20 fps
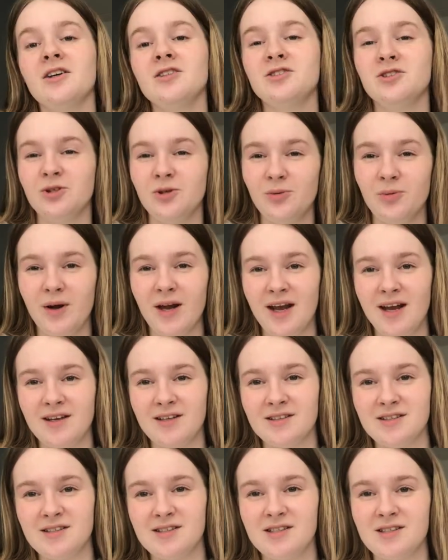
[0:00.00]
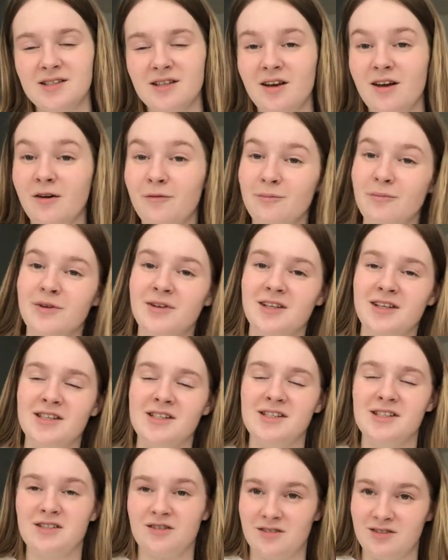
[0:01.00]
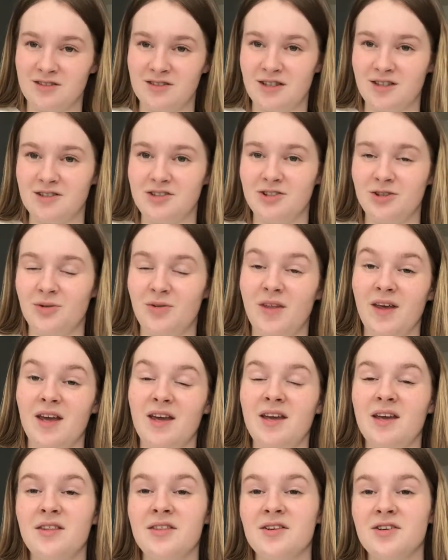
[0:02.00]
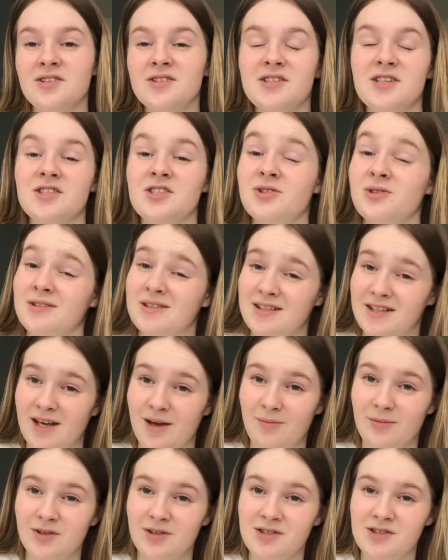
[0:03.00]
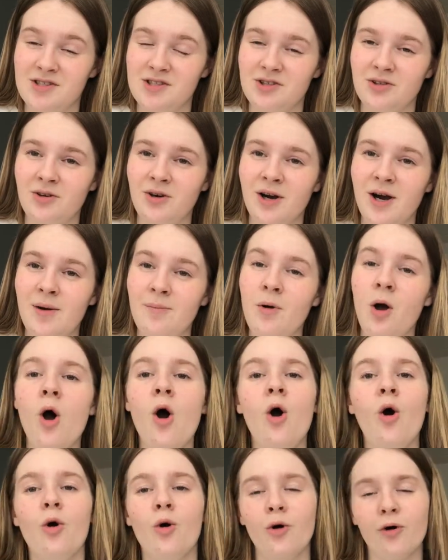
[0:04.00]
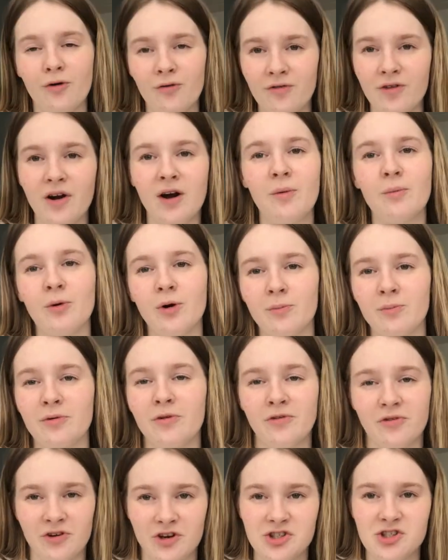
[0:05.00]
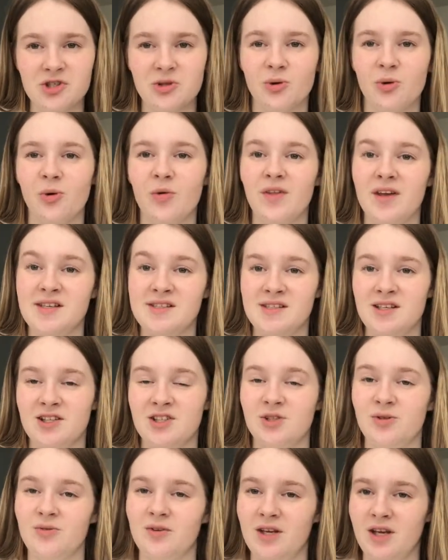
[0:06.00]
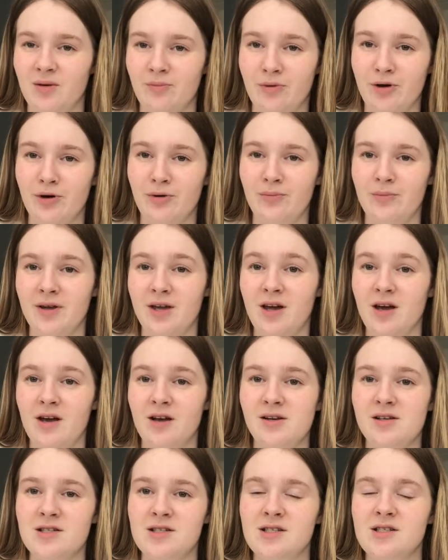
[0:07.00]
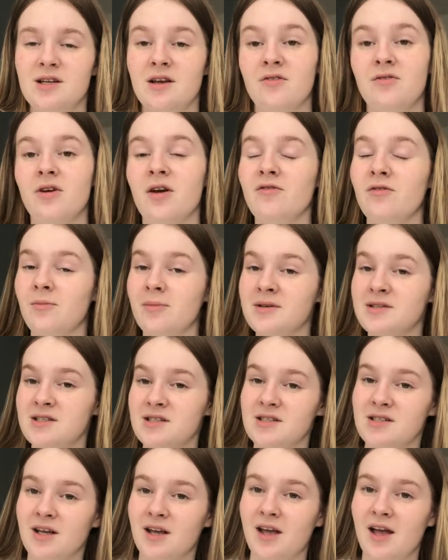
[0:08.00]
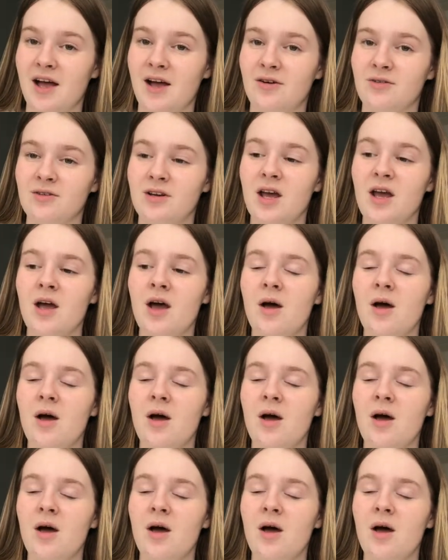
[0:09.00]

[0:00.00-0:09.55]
are two ways companies contact you. They either send you a DM on Instagram, or if they're more professional, they send you an email. Because if you have a business account,